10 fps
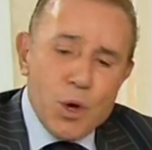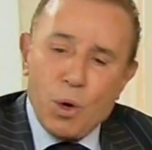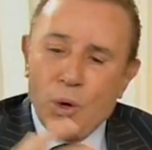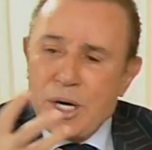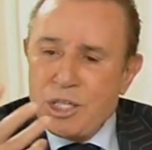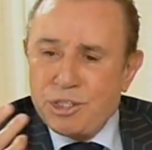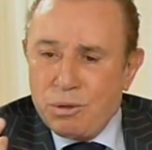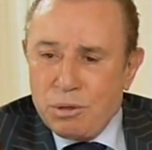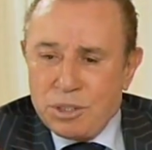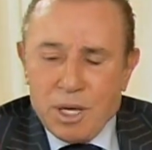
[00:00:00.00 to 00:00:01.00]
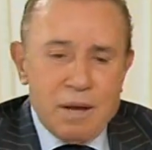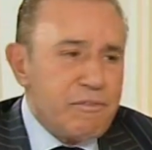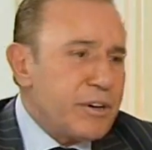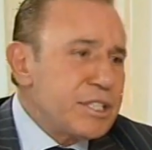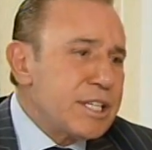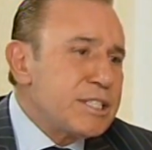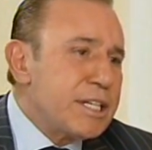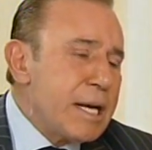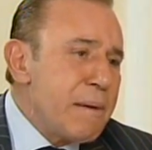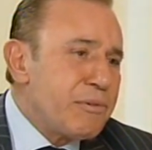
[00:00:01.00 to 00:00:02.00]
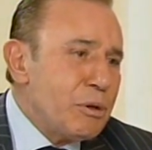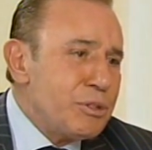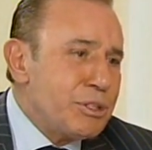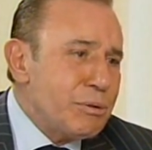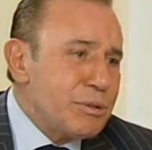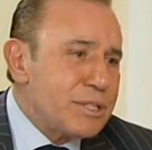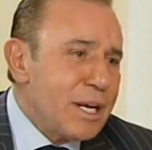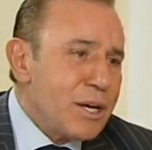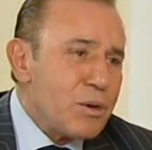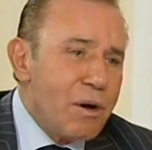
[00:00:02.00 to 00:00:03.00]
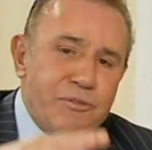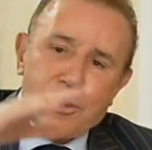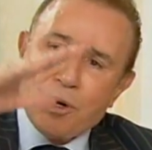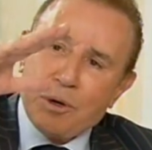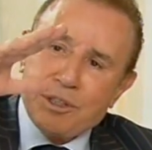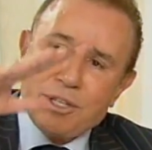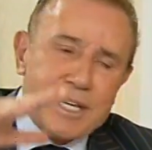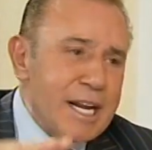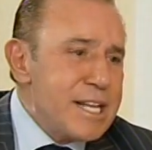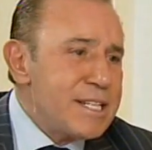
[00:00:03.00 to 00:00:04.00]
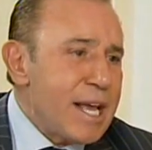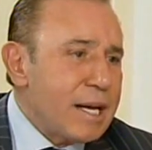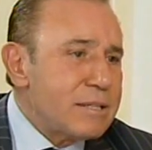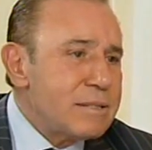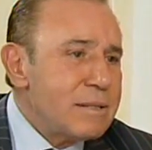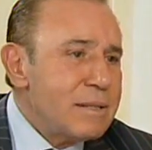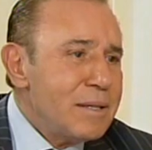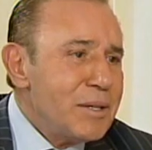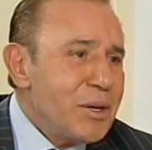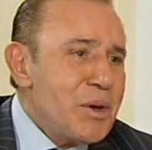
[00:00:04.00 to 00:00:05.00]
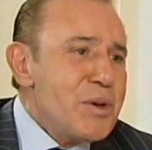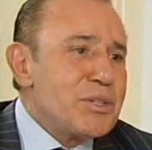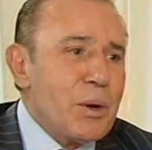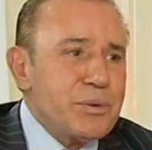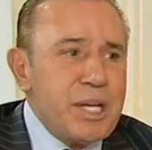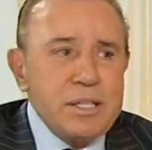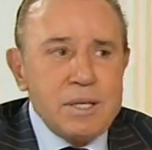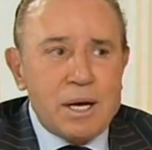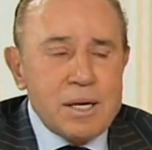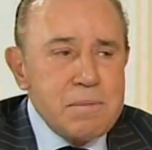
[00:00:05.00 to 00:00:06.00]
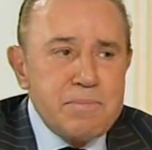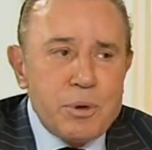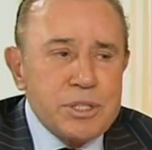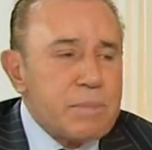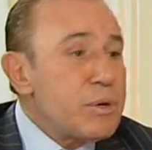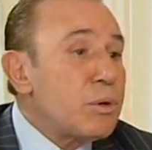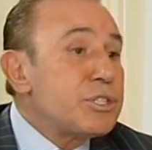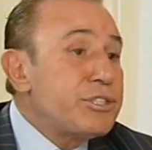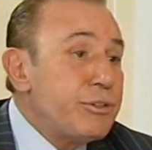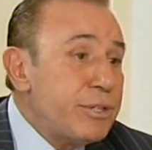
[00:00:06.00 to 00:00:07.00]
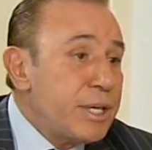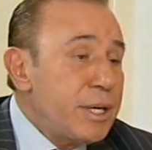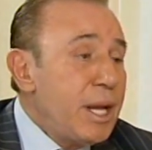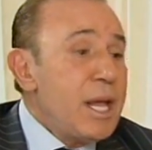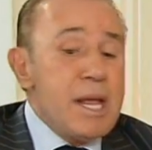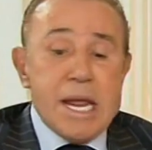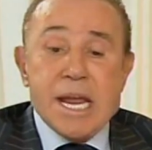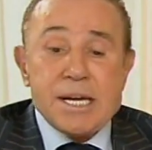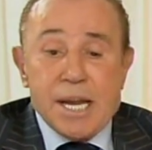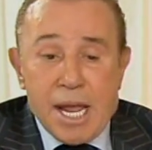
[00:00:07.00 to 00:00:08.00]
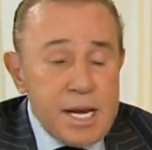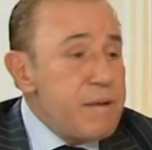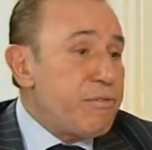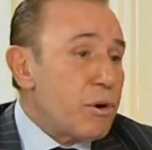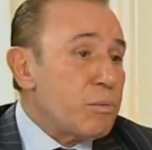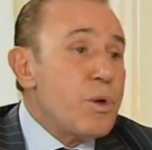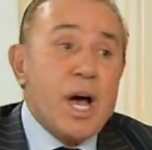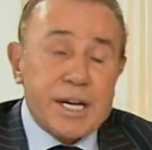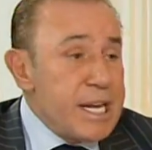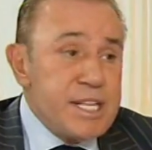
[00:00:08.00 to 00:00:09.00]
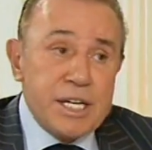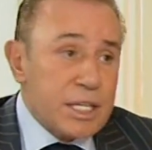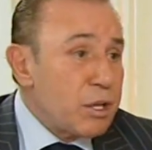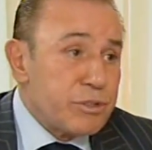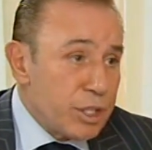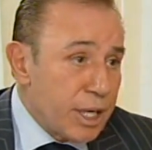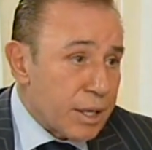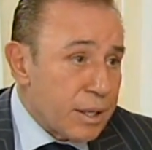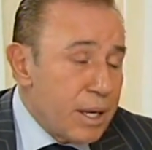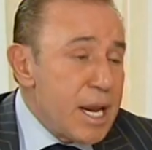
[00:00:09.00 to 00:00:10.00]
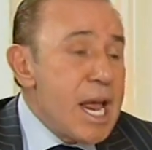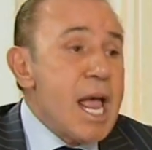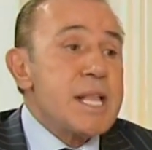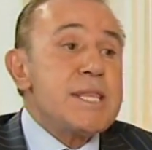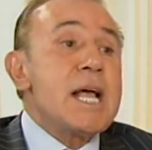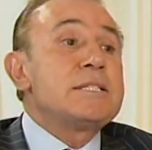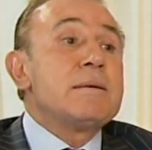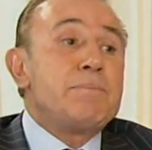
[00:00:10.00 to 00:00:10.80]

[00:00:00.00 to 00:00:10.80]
Orange juice versus grapefruit juice. Go for low sugar index. Okay. So these are important because sugar in any form, we are eating a lot of sugar. And that's a